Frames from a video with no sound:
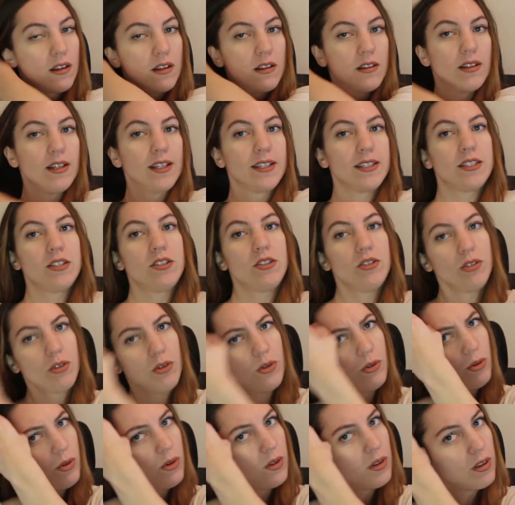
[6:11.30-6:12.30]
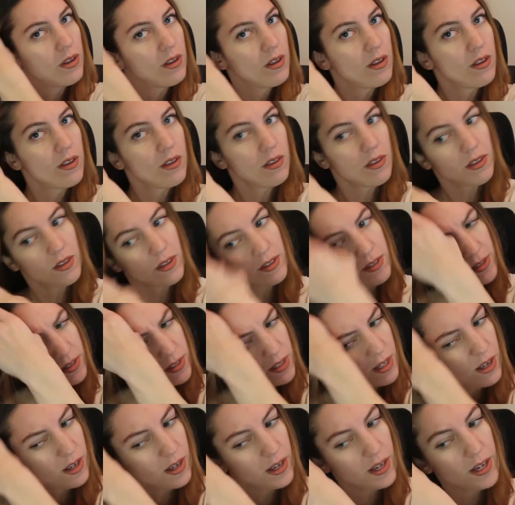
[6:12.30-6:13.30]
Let's do this
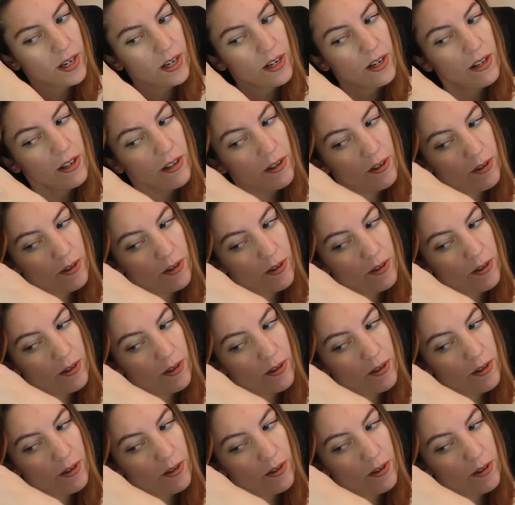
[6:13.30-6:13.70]
side.